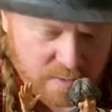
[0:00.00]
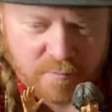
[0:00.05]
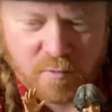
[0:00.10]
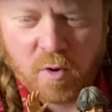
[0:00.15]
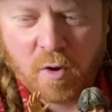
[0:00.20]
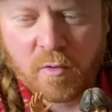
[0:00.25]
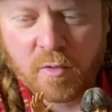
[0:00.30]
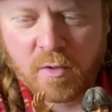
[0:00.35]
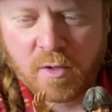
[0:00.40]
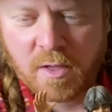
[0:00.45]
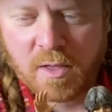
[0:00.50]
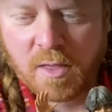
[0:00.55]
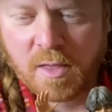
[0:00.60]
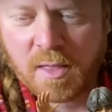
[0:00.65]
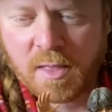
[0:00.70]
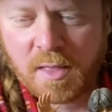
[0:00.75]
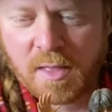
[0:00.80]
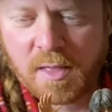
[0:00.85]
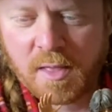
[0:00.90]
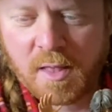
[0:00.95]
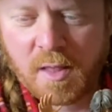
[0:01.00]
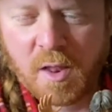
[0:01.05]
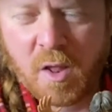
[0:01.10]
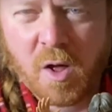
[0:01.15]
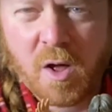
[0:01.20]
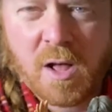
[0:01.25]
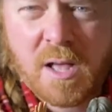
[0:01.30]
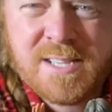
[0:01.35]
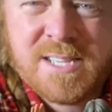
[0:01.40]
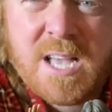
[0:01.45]
got the
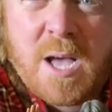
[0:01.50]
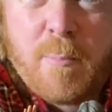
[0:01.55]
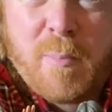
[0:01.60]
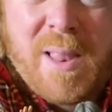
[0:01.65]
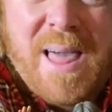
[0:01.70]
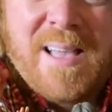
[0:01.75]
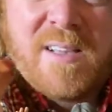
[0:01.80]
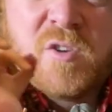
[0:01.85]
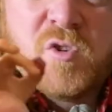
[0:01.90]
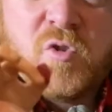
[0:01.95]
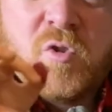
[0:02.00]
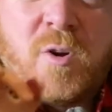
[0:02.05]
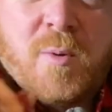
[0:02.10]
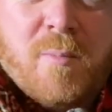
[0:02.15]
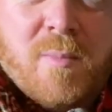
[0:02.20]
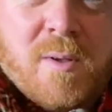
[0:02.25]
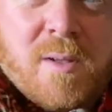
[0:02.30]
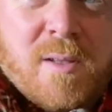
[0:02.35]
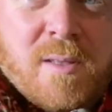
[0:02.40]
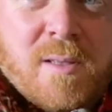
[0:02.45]
little, is it a plectrum?